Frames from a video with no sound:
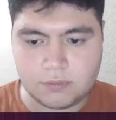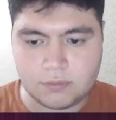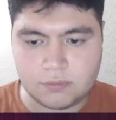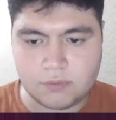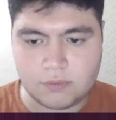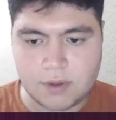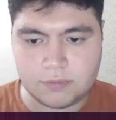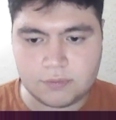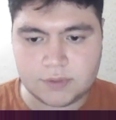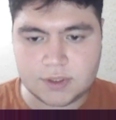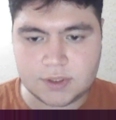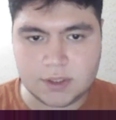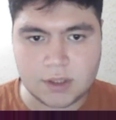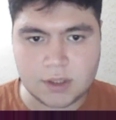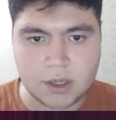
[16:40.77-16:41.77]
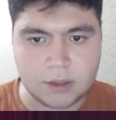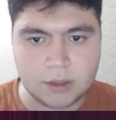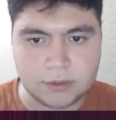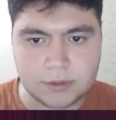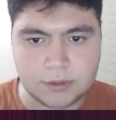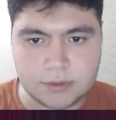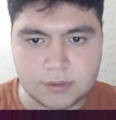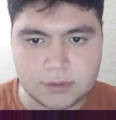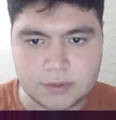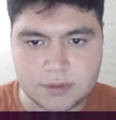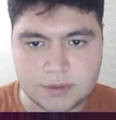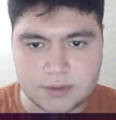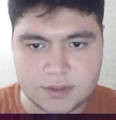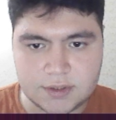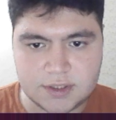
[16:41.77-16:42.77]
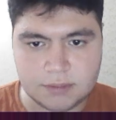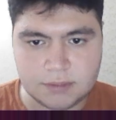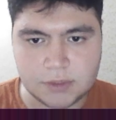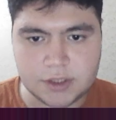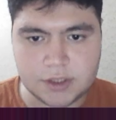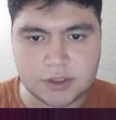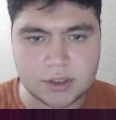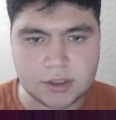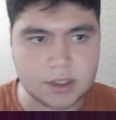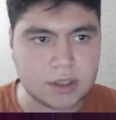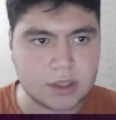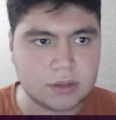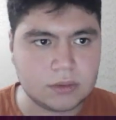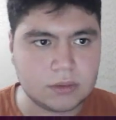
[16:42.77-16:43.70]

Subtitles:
we see our simulation again,